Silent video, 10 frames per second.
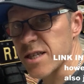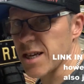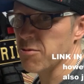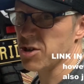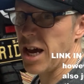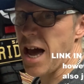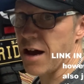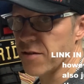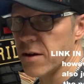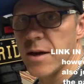stand, which I
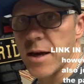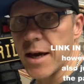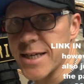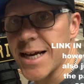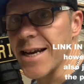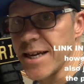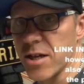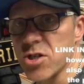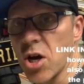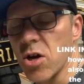have, it's ideal
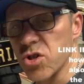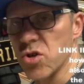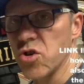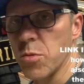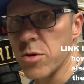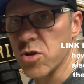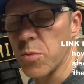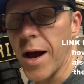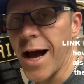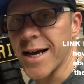because it also doubles up
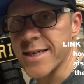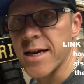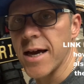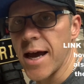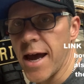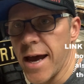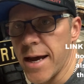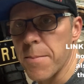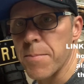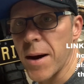as
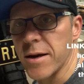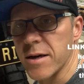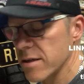a paddock